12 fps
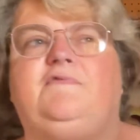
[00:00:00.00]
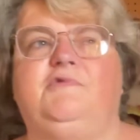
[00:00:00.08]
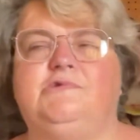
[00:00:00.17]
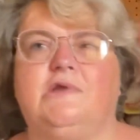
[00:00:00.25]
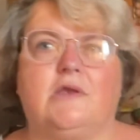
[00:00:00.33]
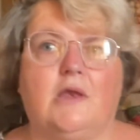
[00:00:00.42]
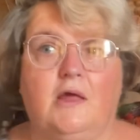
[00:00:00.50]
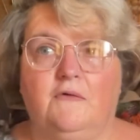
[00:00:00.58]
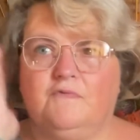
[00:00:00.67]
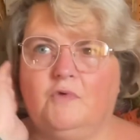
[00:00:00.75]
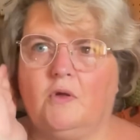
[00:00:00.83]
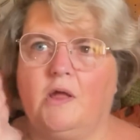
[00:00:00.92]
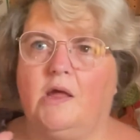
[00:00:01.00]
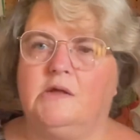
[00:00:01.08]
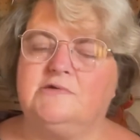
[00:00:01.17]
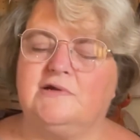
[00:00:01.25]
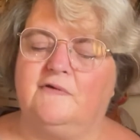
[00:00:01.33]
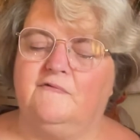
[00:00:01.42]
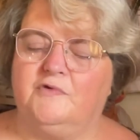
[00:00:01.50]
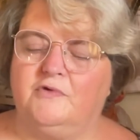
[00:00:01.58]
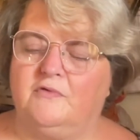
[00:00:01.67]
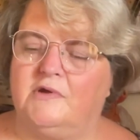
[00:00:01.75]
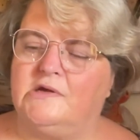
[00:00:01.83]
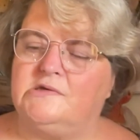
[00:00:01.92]
you didn't have long hair to cover
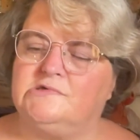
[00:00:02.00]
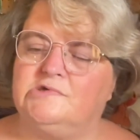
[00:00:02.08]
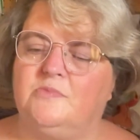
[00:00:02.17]
your ears,